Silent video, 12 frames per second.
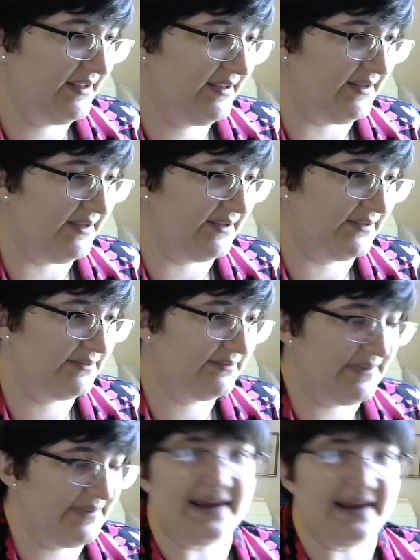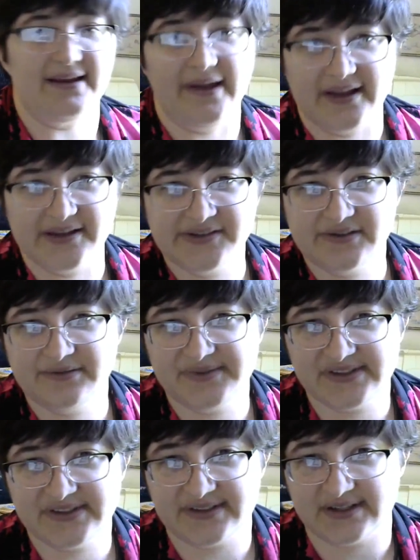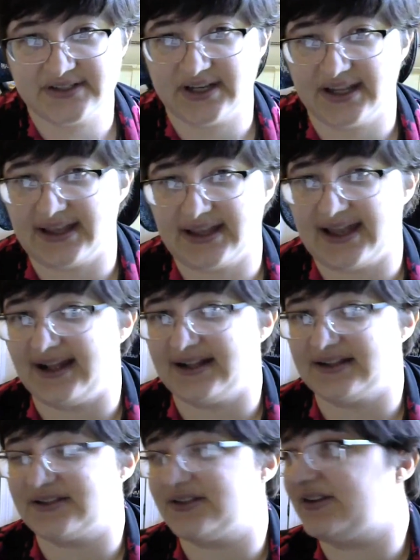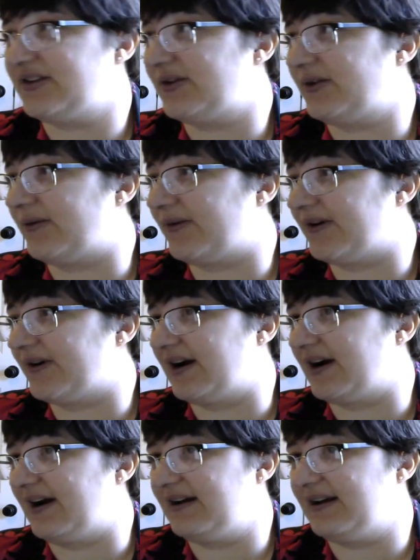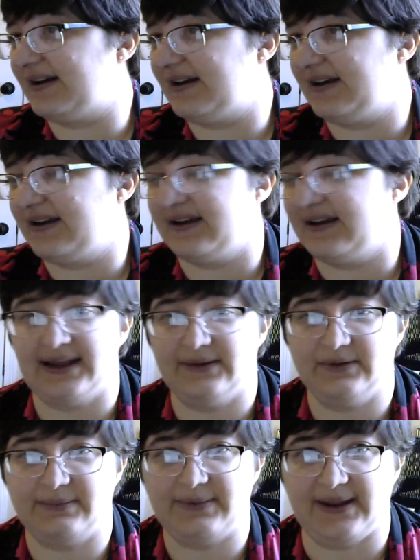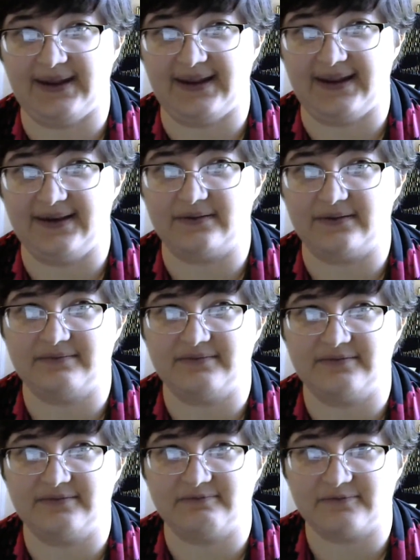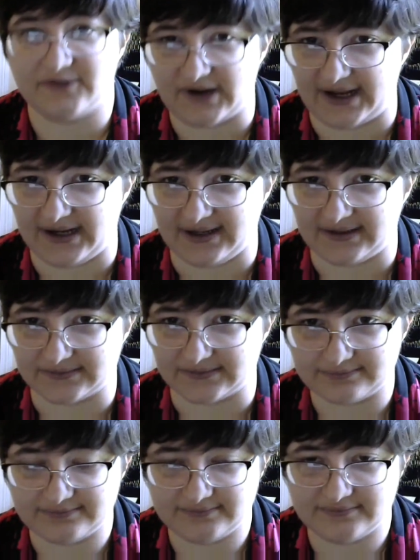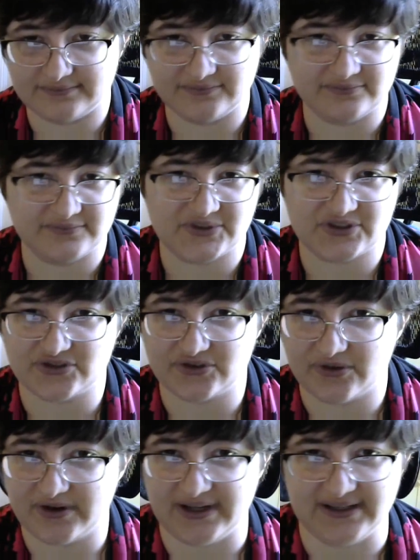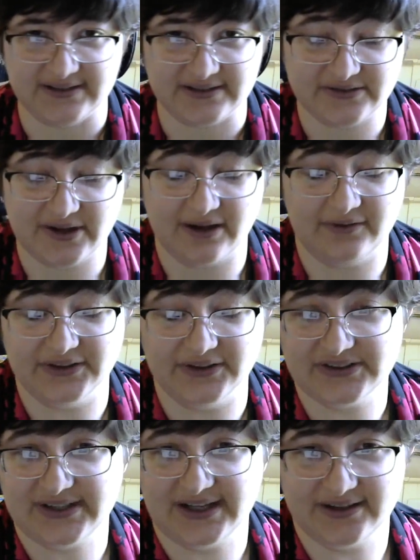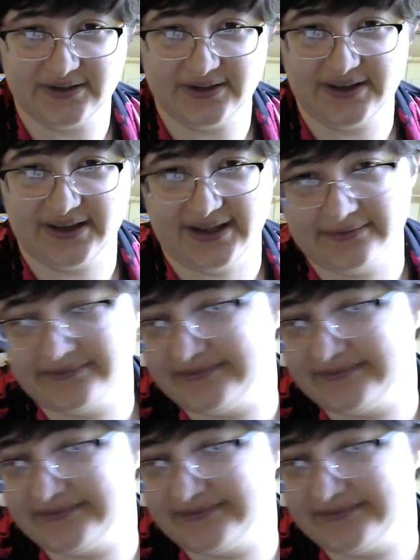you know, making costumes and such like that, or I will be writing stories, novels, that sort of thing.